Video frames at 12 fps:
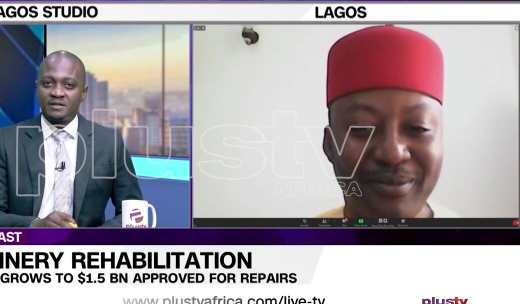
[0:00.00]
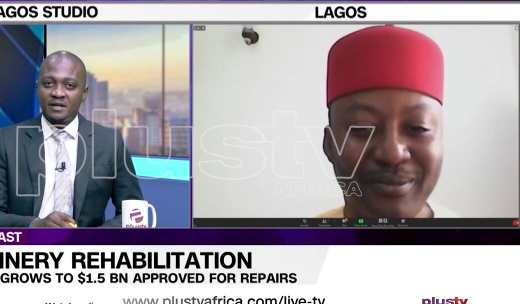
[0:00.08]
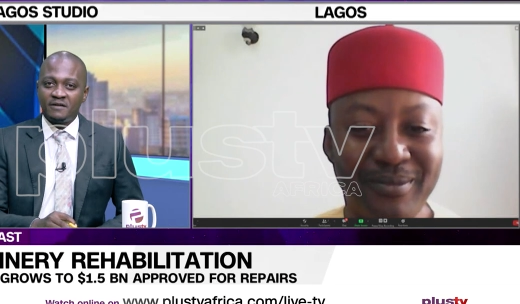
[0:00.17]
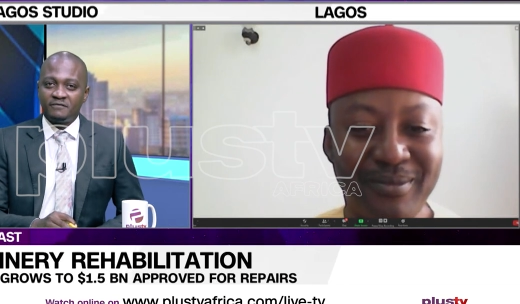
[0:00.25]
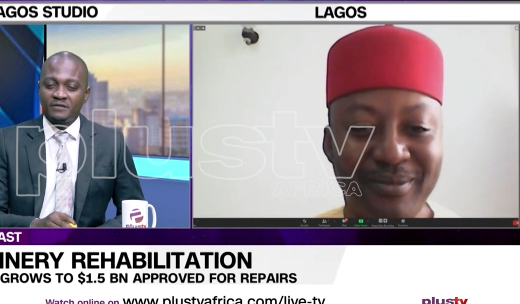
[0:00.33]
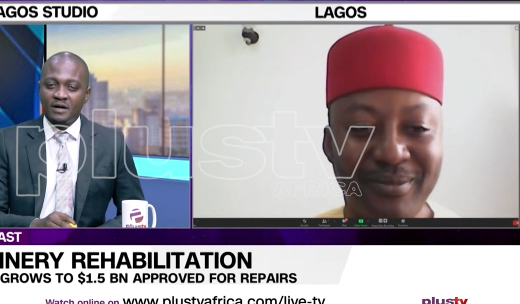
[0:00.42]

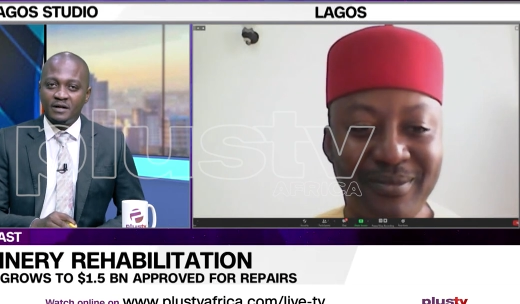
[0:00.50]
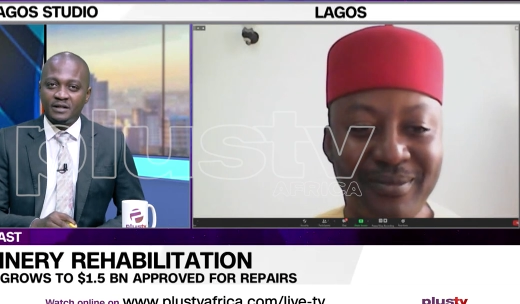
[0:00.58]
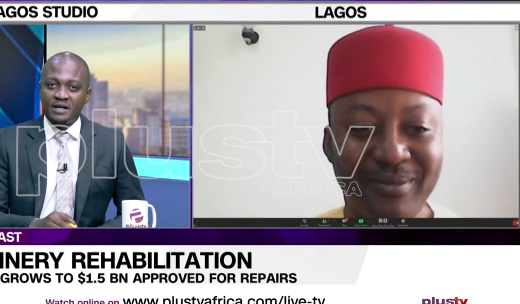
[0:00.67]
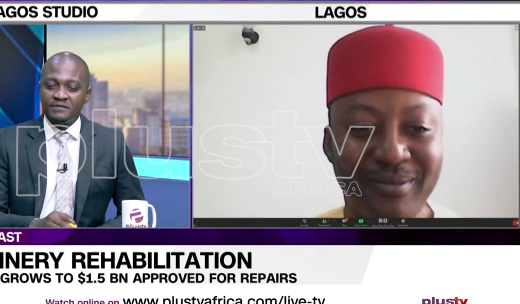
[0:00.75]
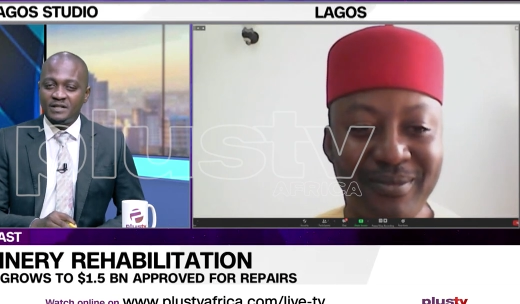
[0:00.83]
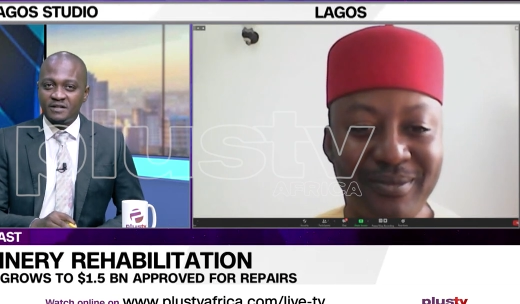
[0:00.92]
Speaker 1: They've uh,
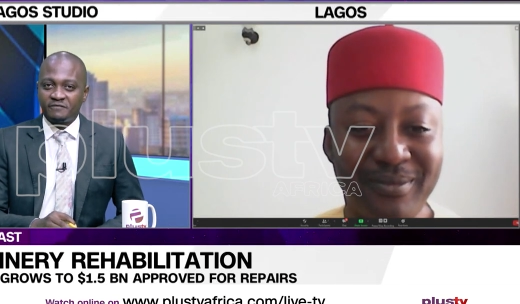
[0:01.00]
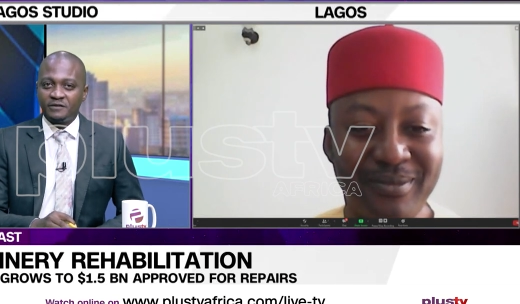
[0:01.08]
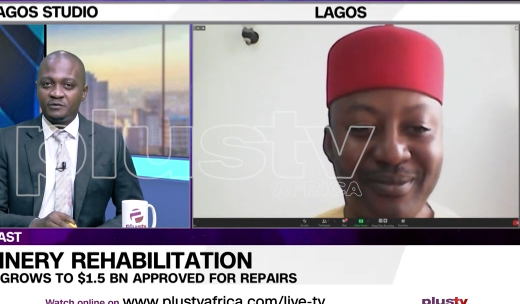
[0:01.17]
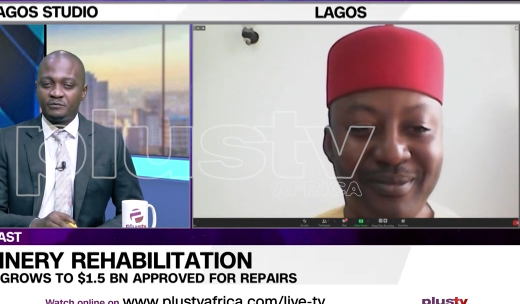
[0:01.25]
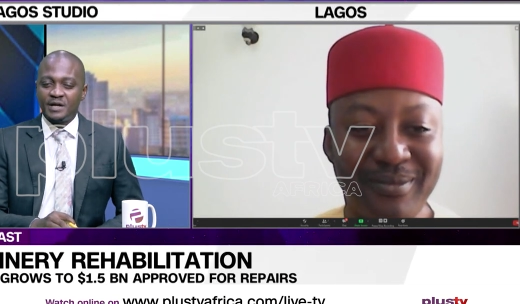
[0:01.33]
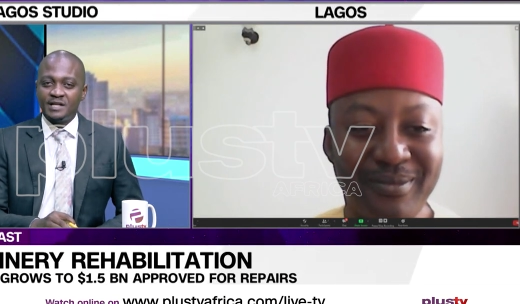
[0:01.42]
given
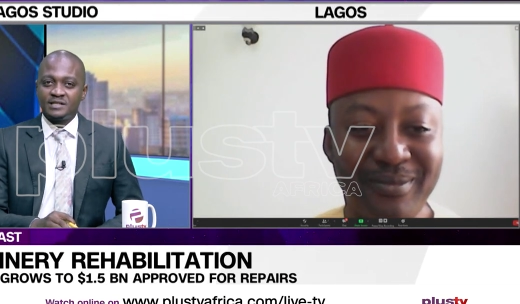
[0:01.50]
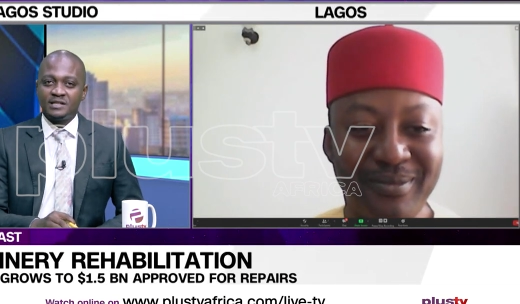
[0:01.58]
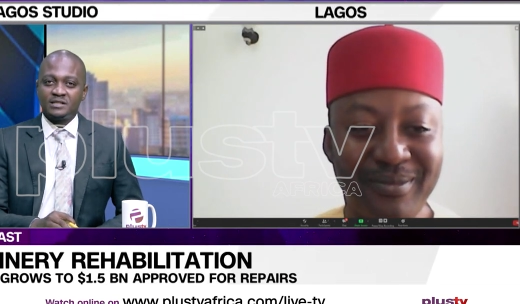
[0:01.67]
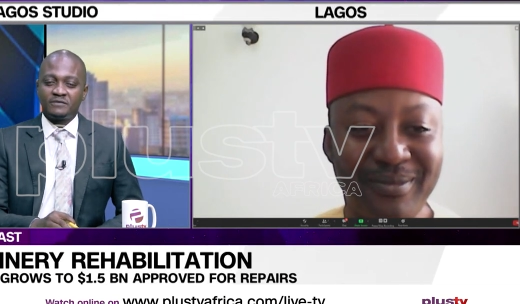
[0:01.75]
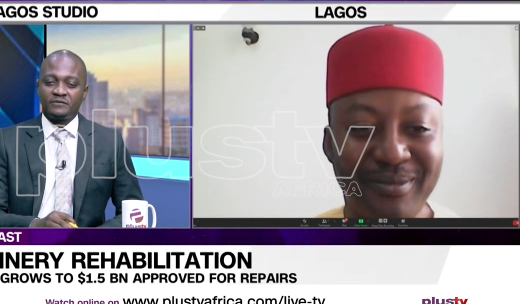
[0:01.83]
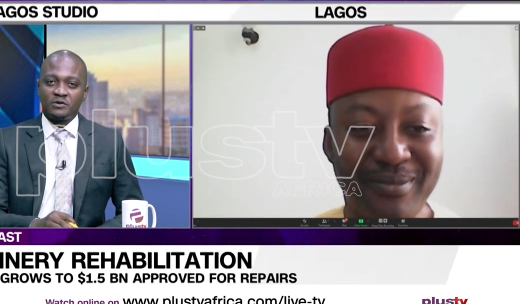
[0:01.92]
different
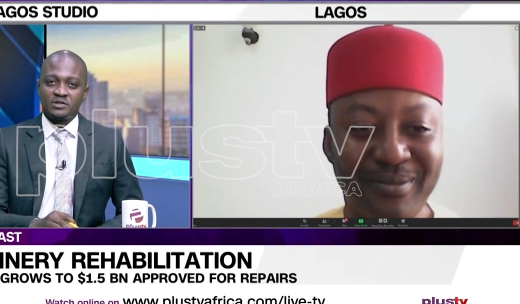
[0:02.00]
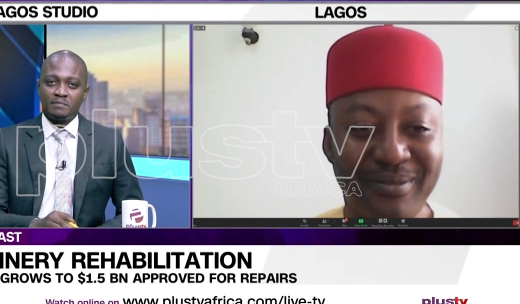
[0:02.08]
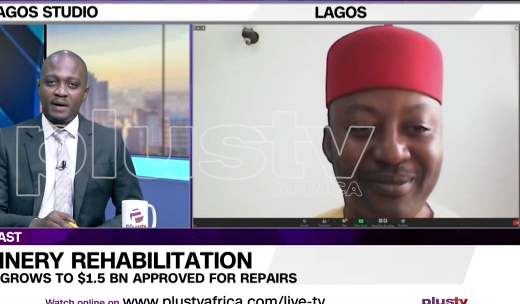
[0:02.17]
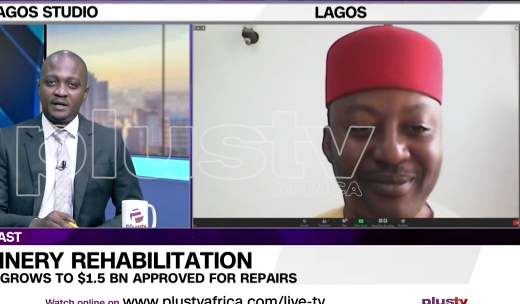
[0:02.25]
reasons, of course,